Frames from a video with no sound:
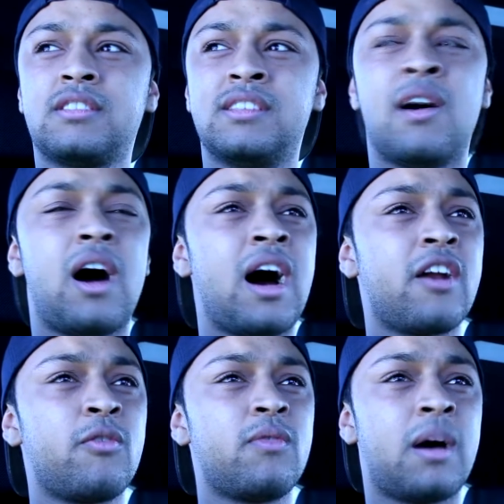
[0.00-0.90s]
Now,
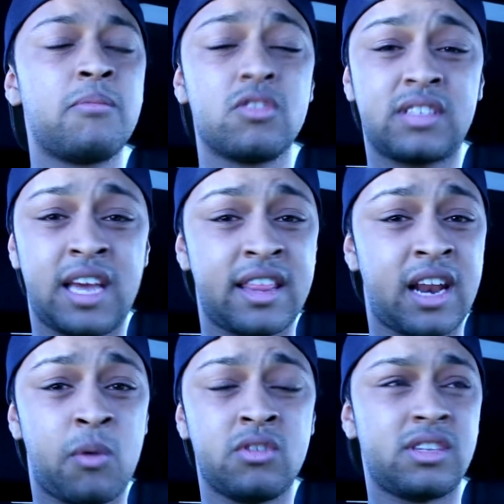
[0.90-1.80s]
I'm not scared that
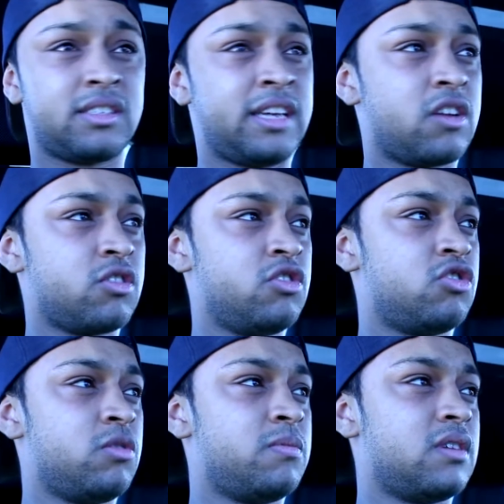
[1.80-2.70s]
I won't succeed on
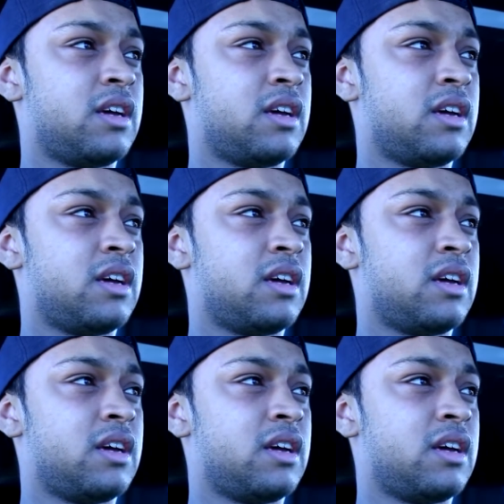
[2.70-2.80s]
YouTube.